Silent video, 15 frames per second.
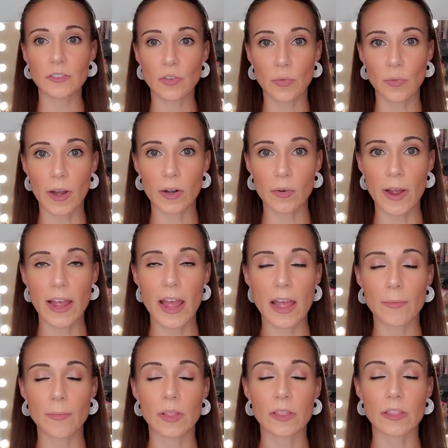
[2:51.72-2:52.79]
So right away,
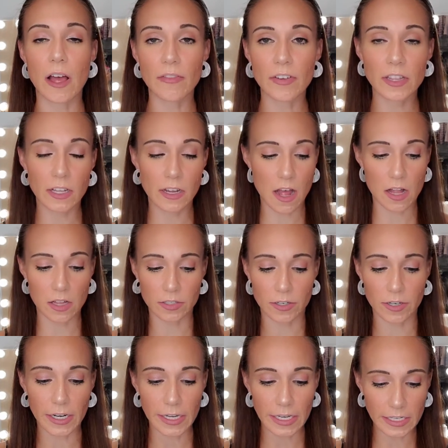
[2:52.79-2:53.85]
I'm loving the
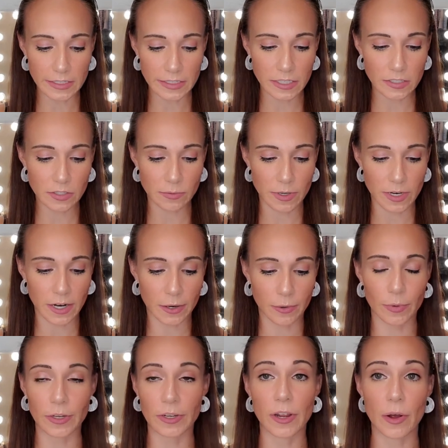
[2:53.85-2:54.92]
color, easy to wear,
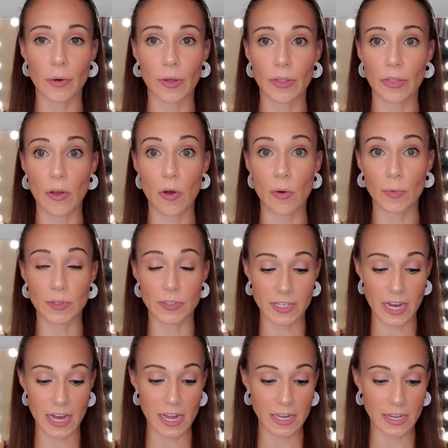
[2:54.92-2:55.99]
would go with
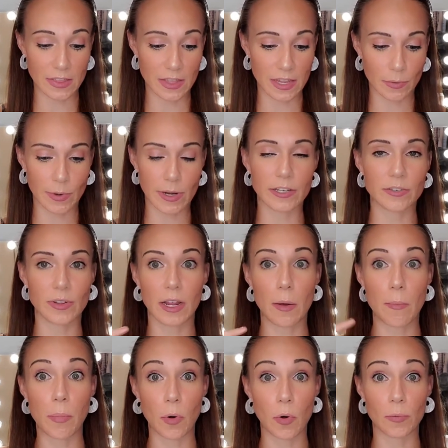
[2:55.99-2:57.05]
almost anything. When I do like
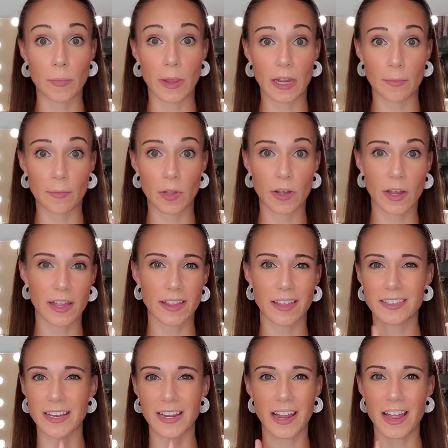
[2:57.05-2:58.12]
a bold makeup look, I
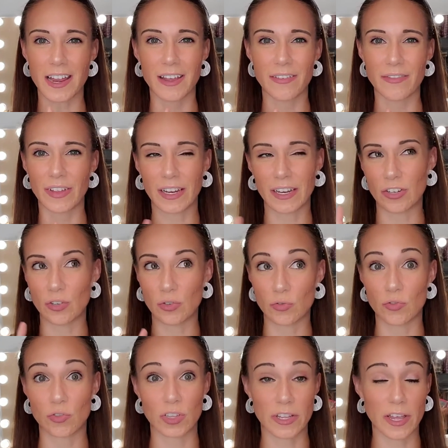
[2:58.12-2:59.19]
like to kind of have like a
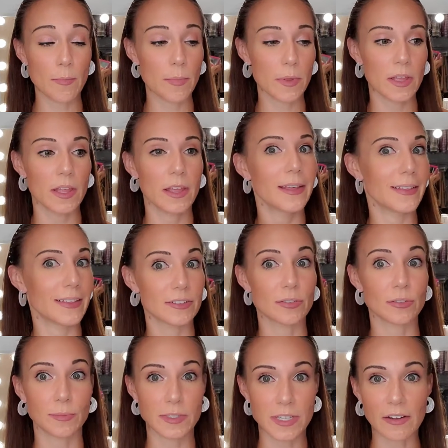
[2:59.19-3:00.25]
neutral lip. This
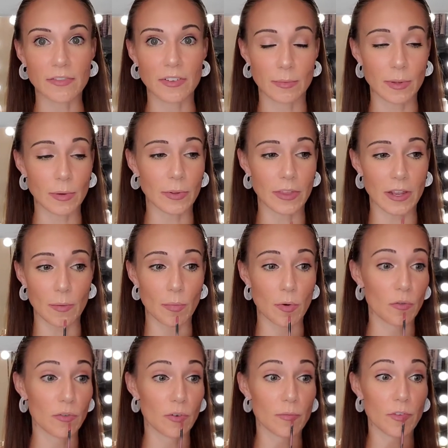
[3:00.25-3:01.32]
will definitely be one that I
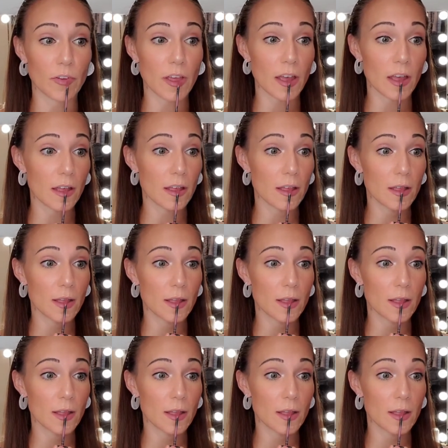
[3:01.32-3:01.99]
pull from for that.